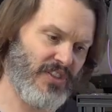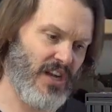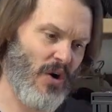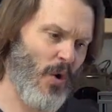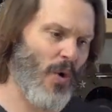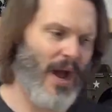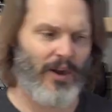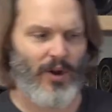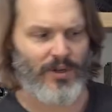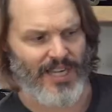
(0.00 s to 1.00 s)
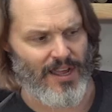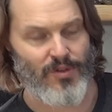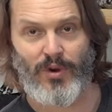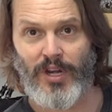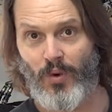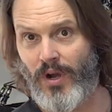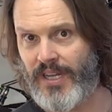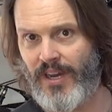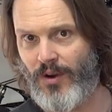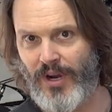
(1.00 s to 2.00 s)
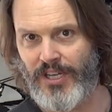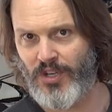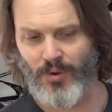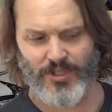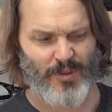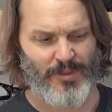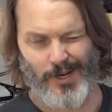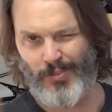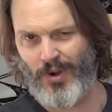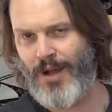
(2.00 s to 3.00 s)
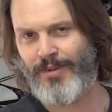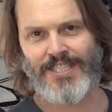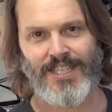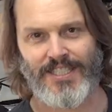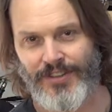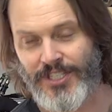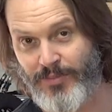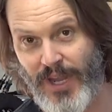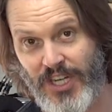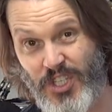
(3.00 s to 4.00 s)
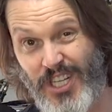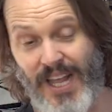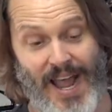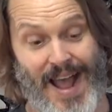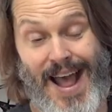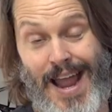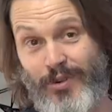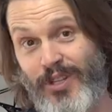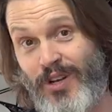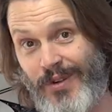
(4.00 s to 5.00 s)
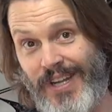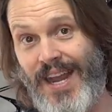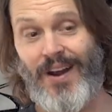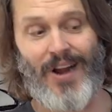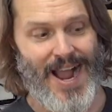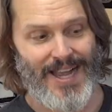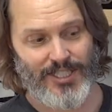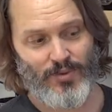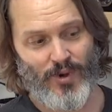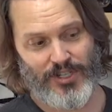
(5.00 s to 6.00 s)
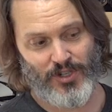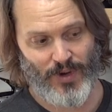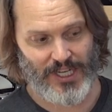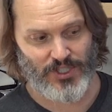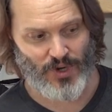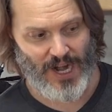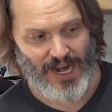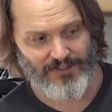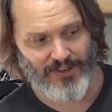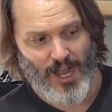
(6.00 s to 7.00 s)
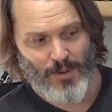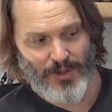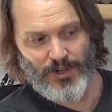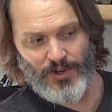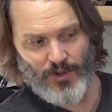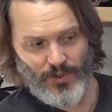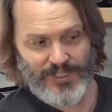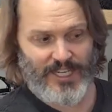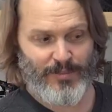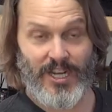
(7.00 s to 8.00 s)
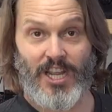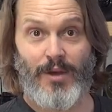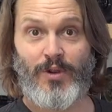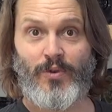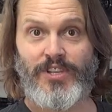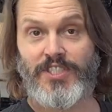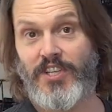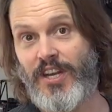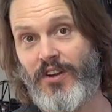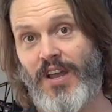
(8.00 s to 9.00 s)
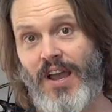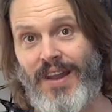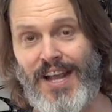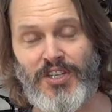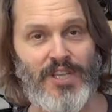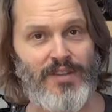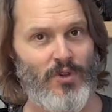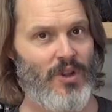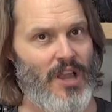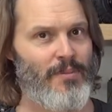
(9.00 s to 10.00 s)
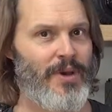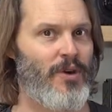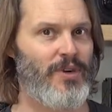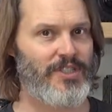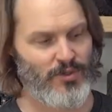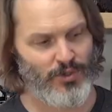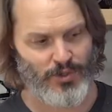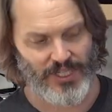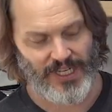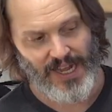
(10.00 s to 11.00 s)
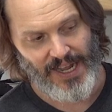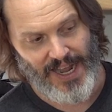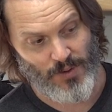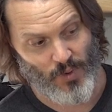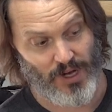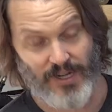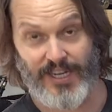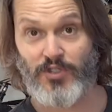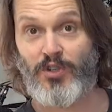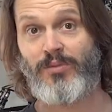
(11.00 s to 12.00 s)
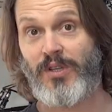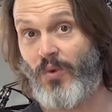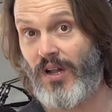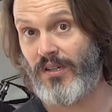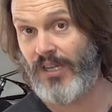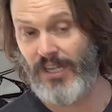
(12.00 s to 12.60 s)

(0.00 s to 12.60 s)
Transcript: I don't know, it's like a 3-to-1 gear ratio or something. It probably says on the spec sheet. I really don't care. I just want a direct drive. But the new ones that have been coming with this gear down actually give you a lot better resolution and work extremely well.